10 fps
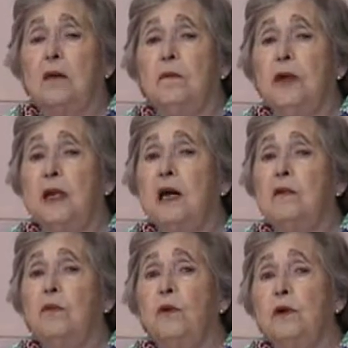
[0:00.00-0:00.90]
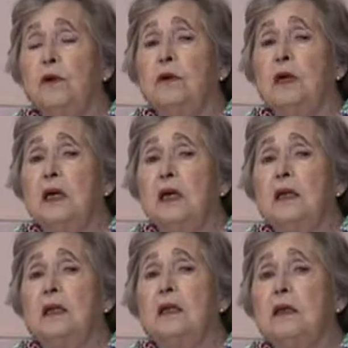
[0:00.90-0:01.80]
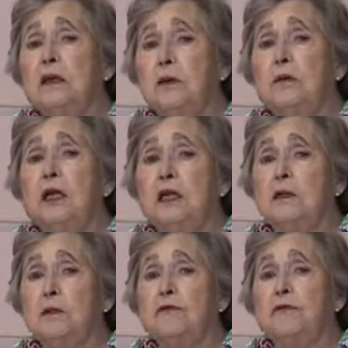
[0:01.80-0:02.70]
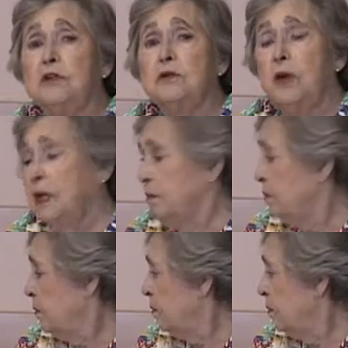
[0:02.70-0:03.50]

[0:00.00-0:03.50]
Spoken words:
But out of water, you need to refrigerate them.